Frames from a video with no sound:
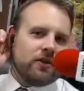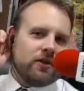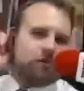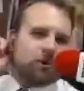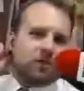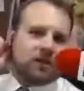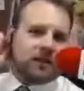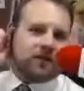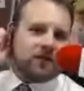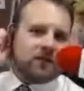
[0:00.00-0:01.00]
was Jim
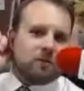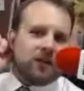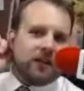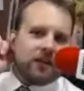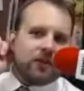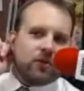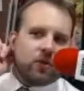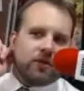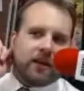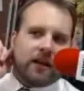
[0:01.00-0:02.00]
Clifton speaking at
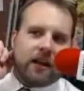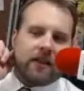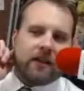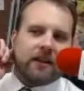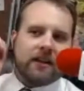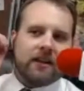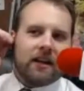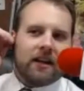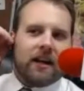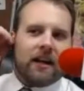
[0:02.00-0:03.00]
Georgetown, I think, and
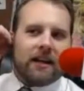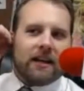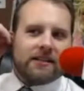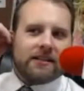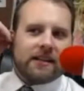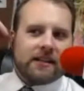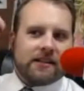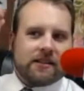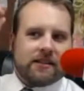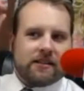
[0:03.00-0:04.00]
he
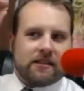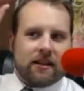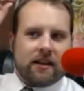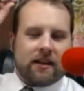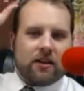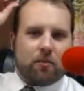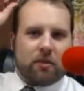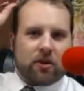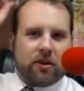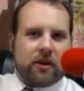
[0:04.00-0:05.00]
says,
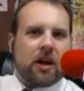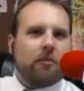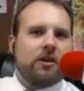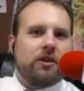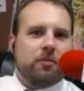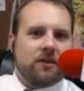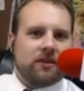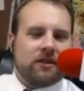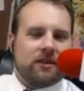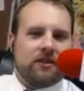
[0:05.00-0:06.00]
people are going to come into your
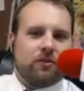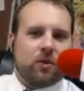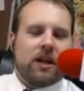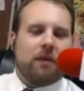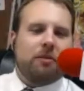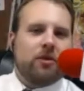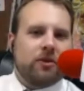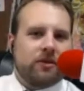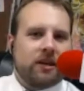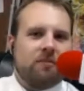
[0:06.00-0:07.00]
business. So this is what a lot of people don't
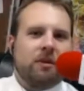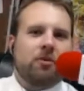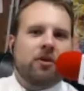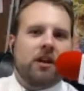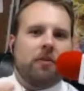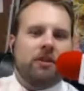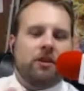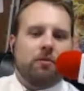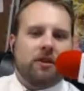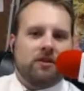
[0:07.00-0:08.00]
understand. People are going to come into your
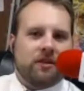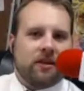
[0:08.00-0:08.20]
business.